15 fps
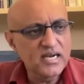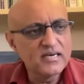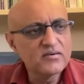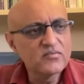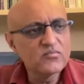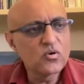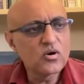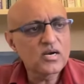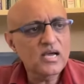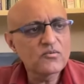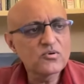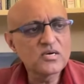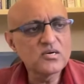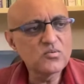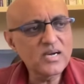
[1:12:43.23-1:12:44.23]
and what I
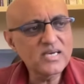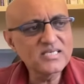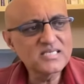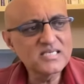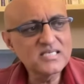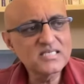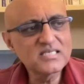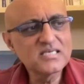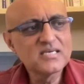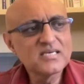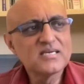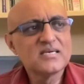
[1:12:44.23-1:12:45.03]
would advise is,